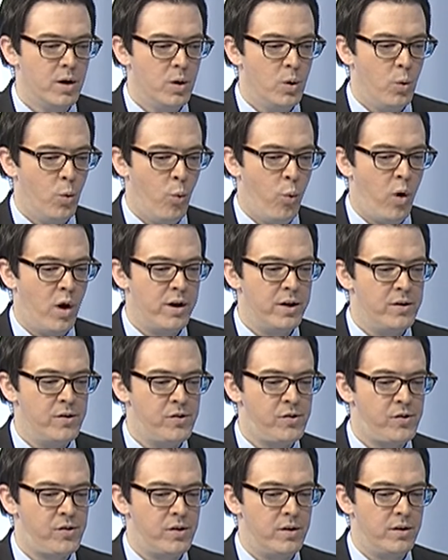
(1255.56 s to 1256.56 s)
What
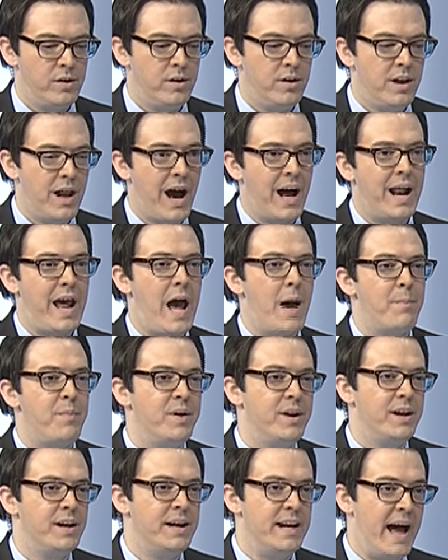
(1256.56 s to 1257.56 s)
is not
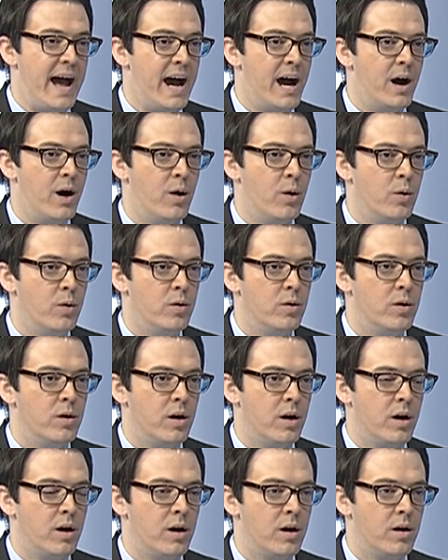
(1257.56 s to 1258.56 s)
happening now
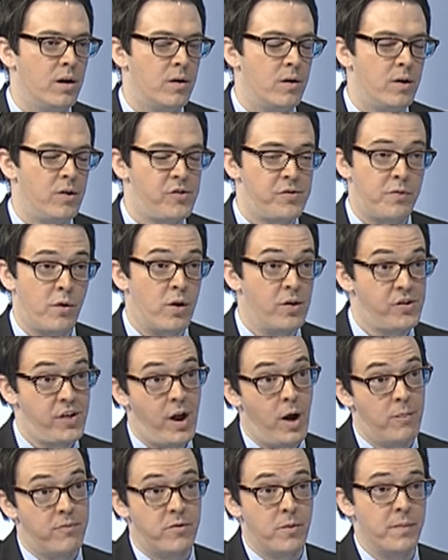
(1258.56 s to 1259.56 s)
as far as
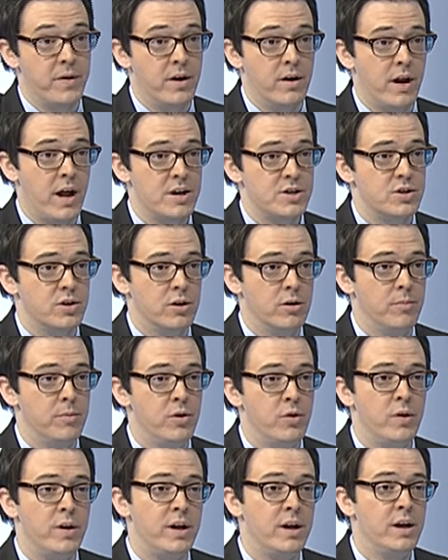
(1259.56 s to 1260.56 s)
help from the international
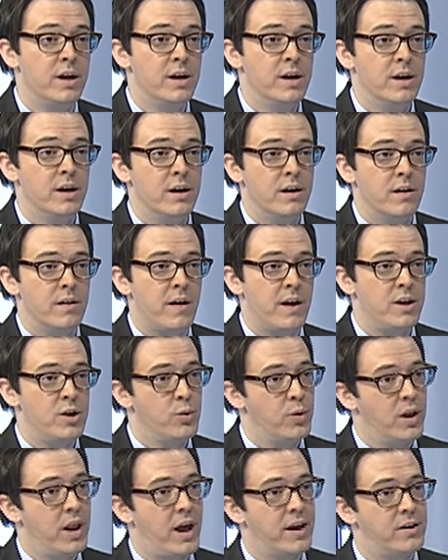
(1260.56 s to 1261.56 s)
community that you
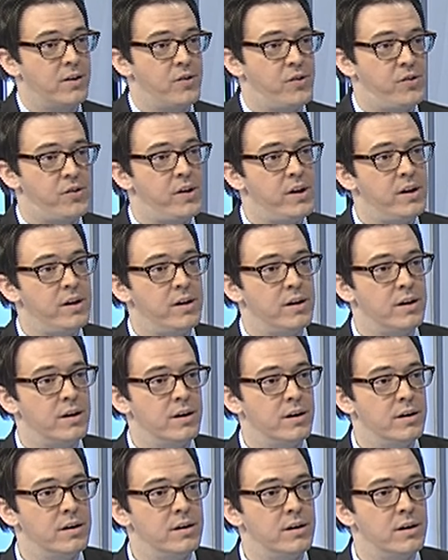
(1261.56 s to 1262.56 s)
would like to see
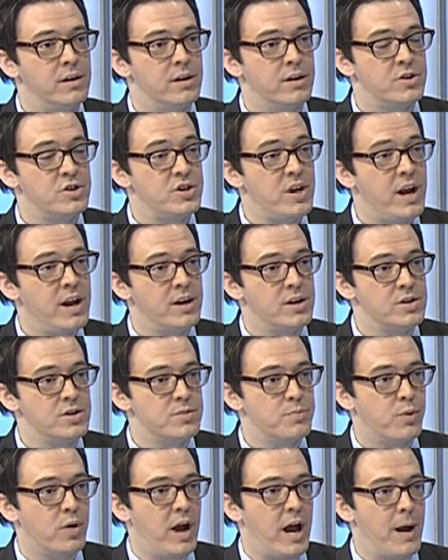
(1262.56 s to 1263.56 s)

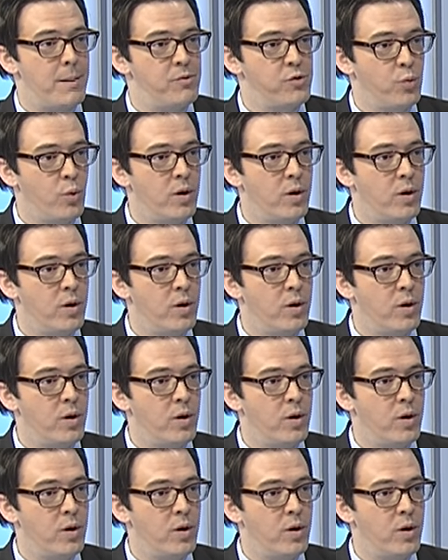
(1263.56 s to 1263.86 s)
change, perhaps?